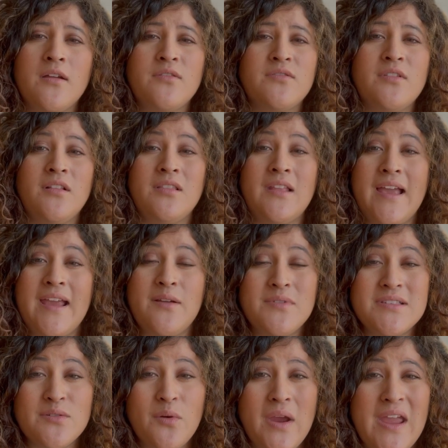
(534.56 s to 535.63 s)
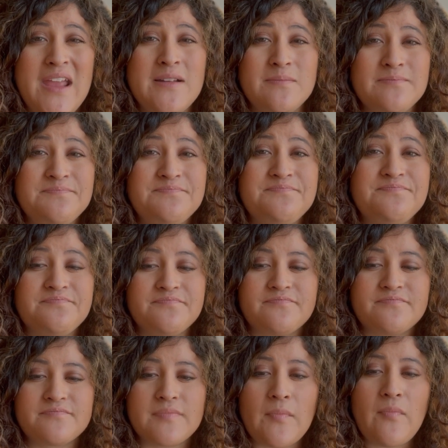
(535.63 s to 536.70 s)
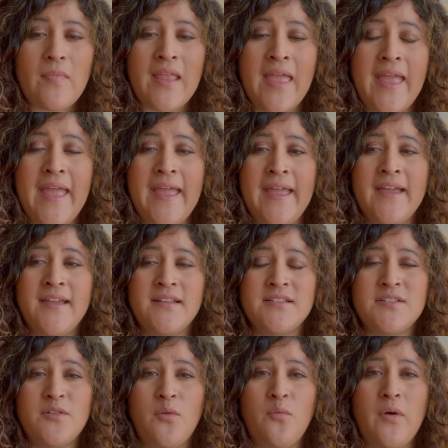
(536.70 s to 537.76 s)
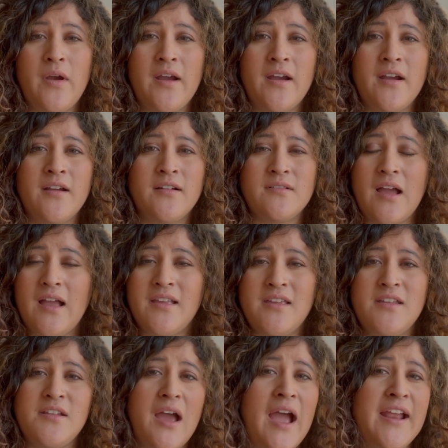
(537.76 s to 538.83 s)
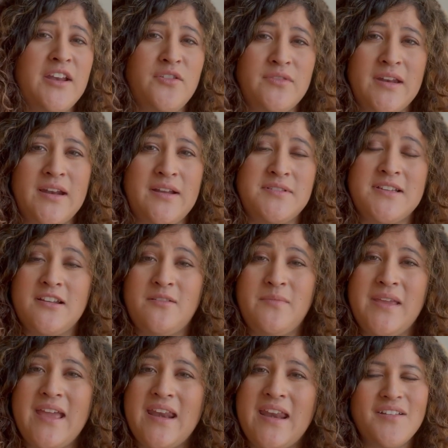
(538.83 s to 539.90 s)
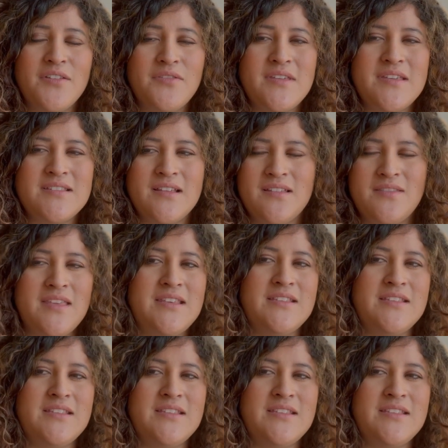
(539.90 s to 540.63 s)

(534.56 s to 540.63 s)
the light was great and where I knew that I was going to be getting these